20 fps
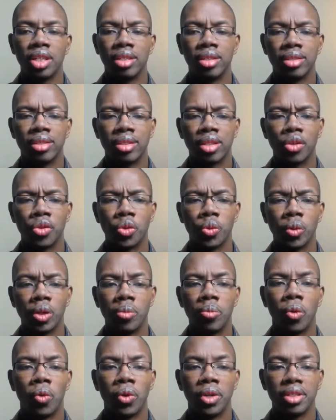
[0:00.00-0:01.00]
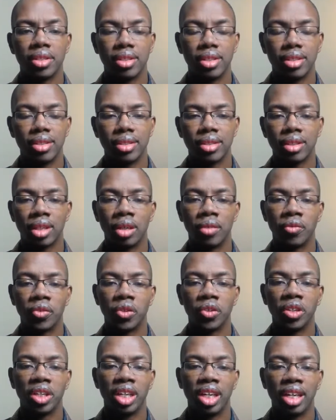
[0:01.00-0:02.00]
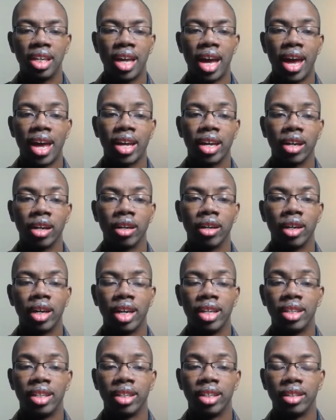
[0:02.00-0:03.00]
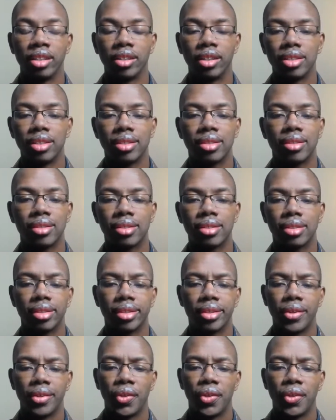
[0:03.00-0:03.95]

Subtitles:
is the three poisons of greed, anger, and ignorance.